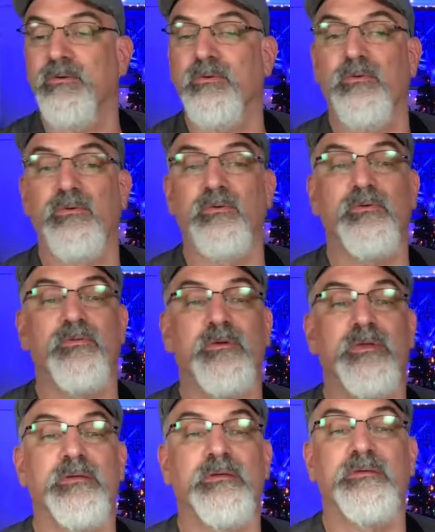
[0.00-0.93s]

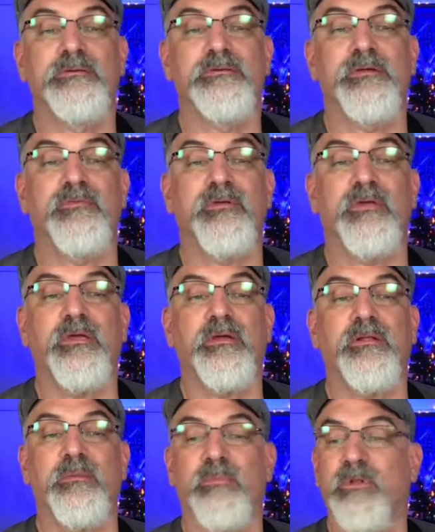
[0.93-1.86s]
Groovy. So if you're here,
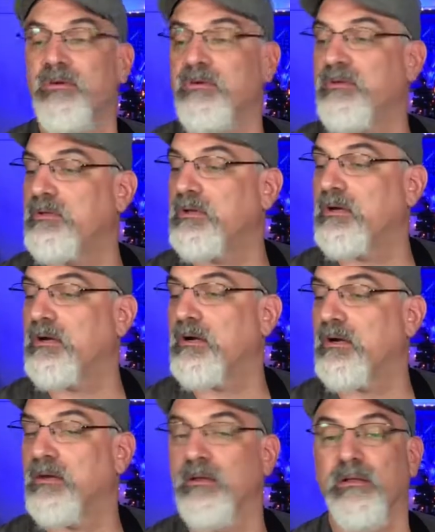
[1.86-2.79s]
let me know who you
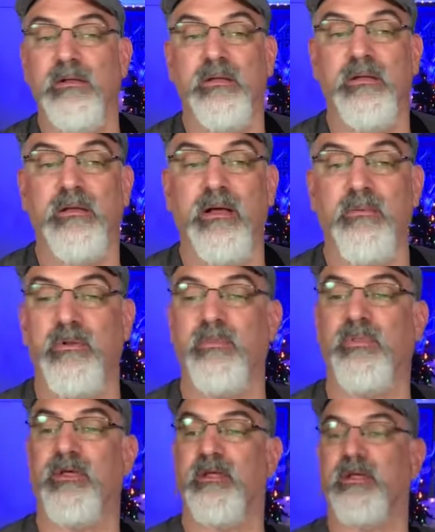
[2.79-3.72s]
are. I'm going to
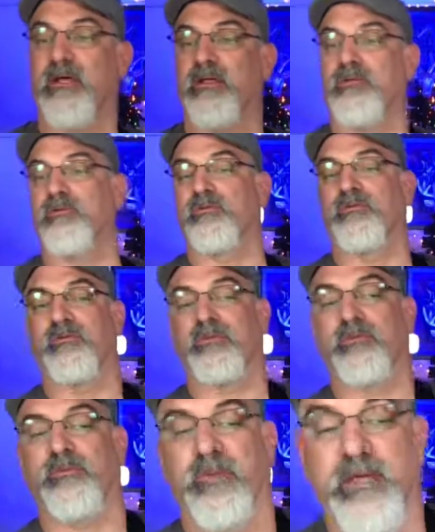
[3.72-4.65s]
play and kind of noodle for a
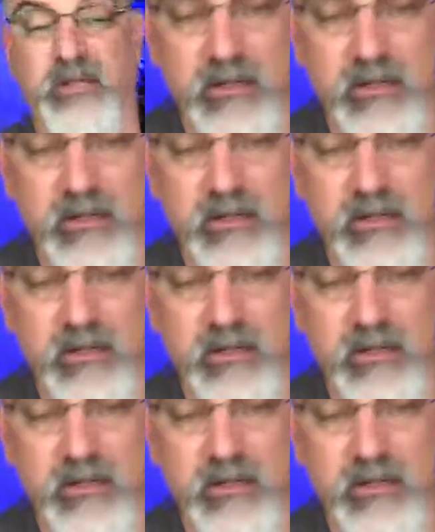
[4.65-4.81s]
little bit.